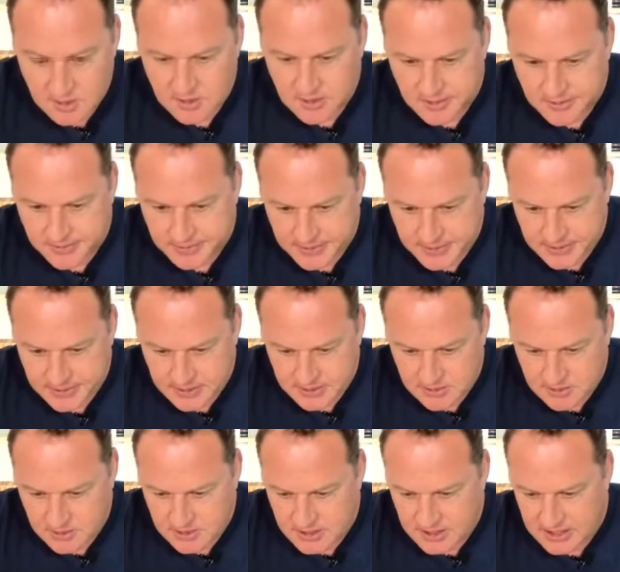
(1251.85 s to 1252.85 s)
All right.
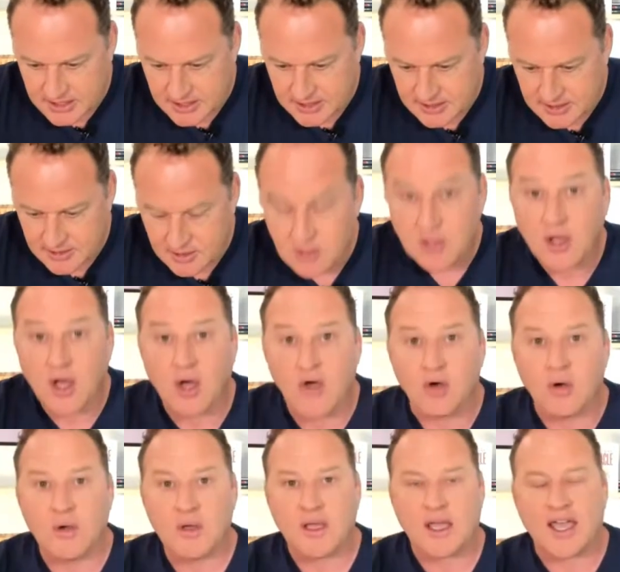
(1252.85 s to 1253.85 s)
Okay.
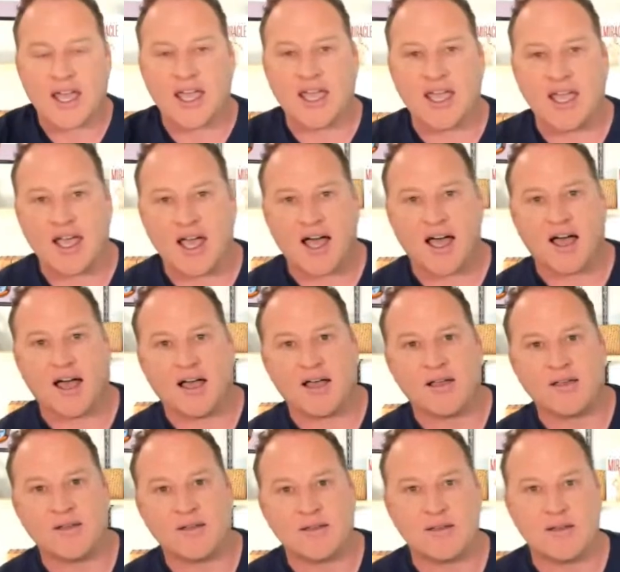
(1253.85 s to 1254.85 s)
Oh, hey. All
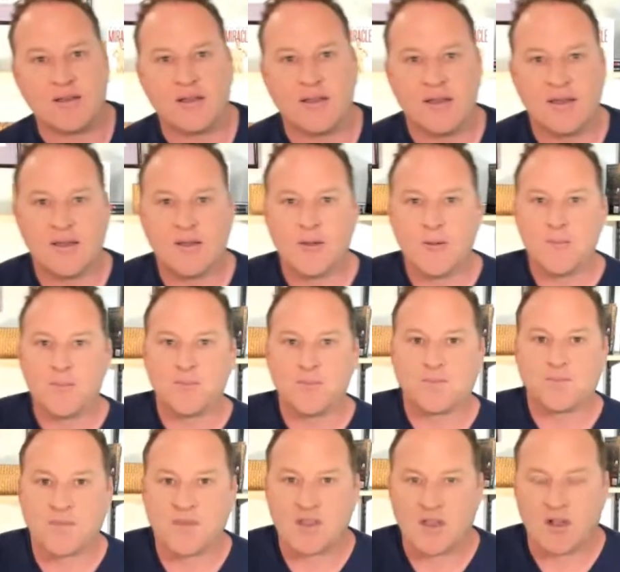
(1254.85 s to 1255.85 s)

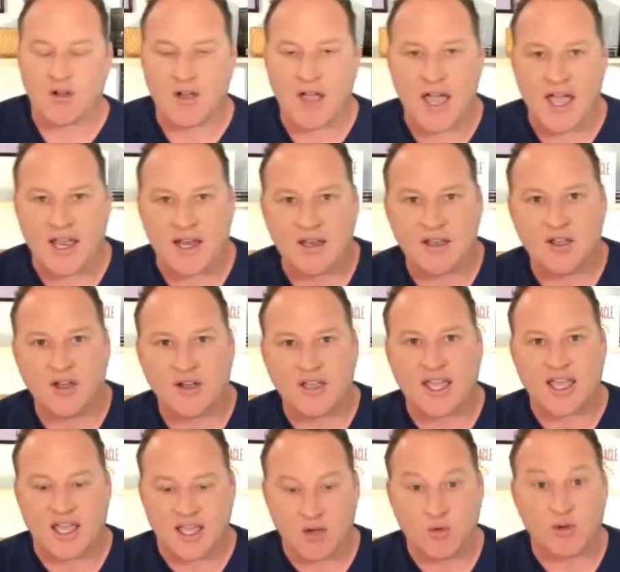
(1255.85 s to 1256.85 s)
right.
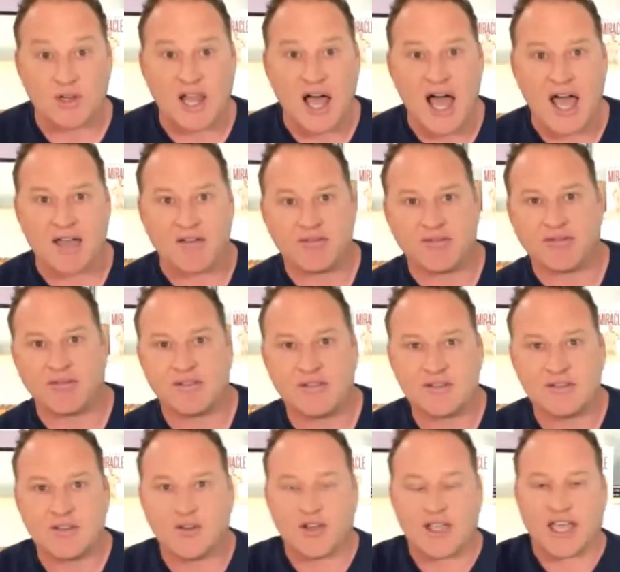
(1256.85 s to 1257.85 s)
Okay. We're live.
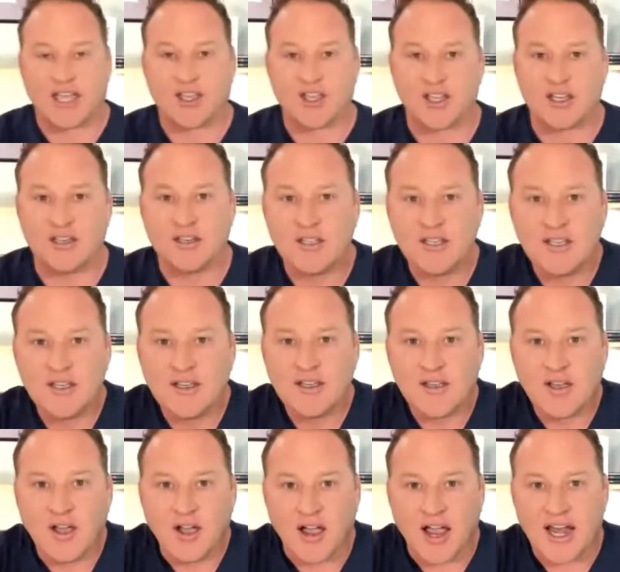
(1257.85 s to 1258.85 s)
Okay, good.
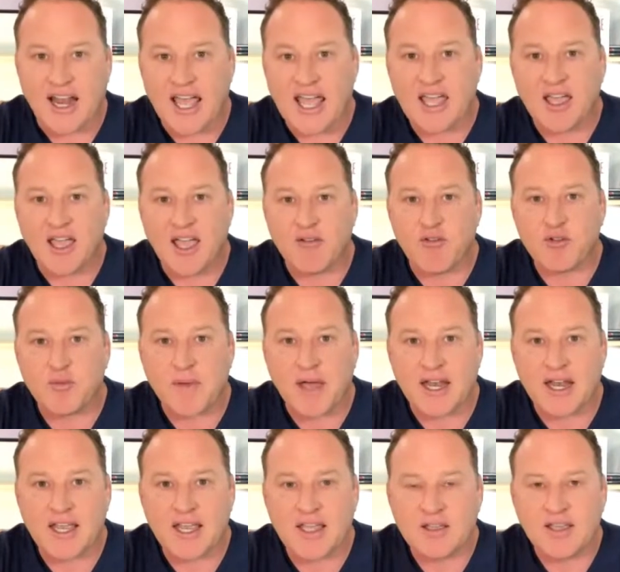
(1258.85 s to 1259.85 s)
All right. Hey,
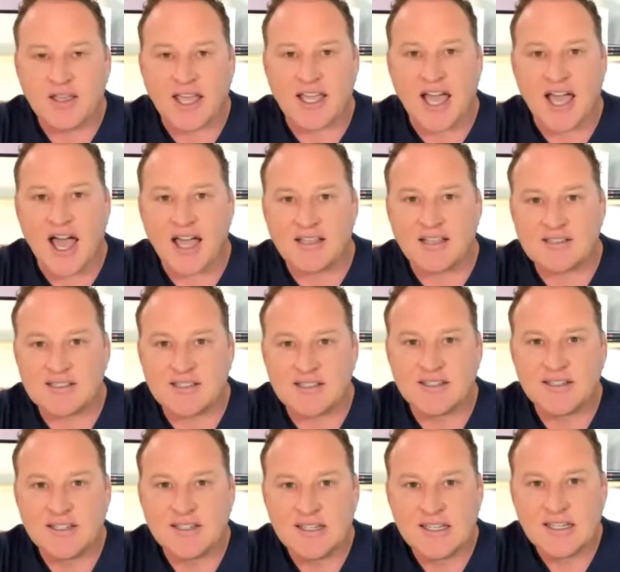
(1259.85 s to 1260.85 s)
everybody. Hey, guys.
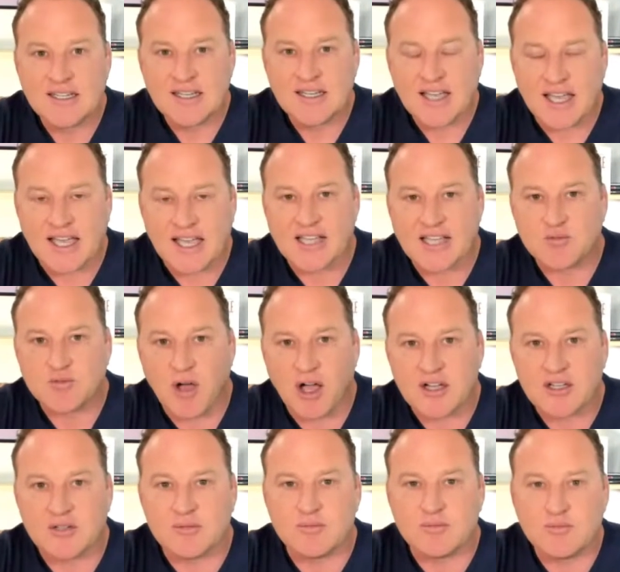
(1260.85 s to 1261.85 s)
Hey, guys.
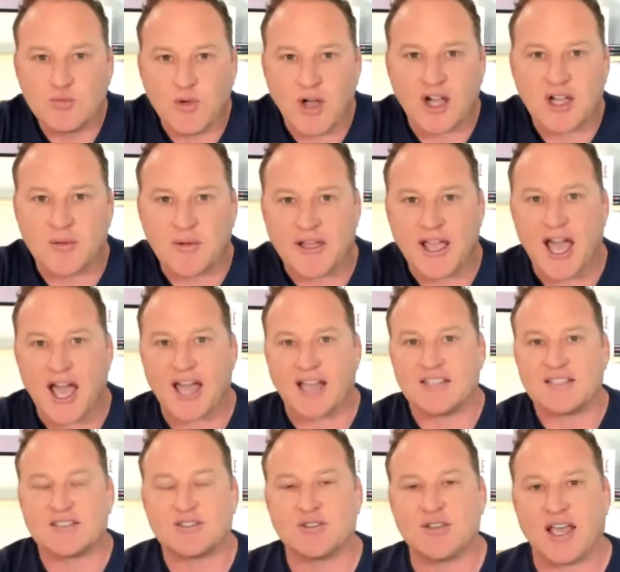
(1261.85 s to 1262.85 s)
Welcome. Welcome,
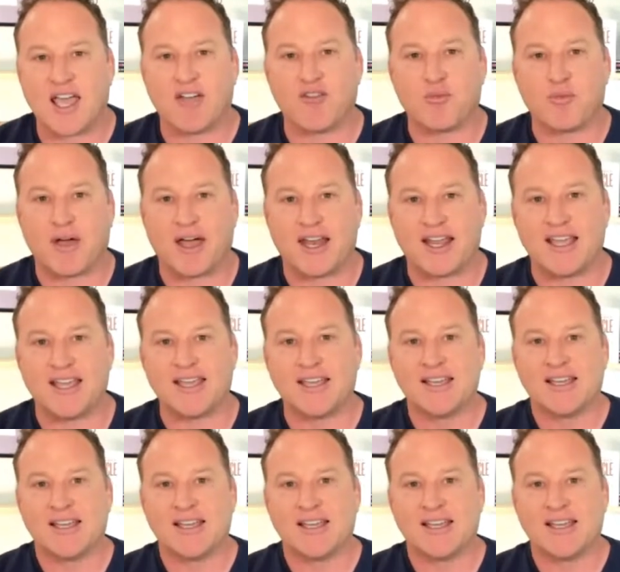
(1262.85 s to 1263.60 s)
guys. Hey, everybody.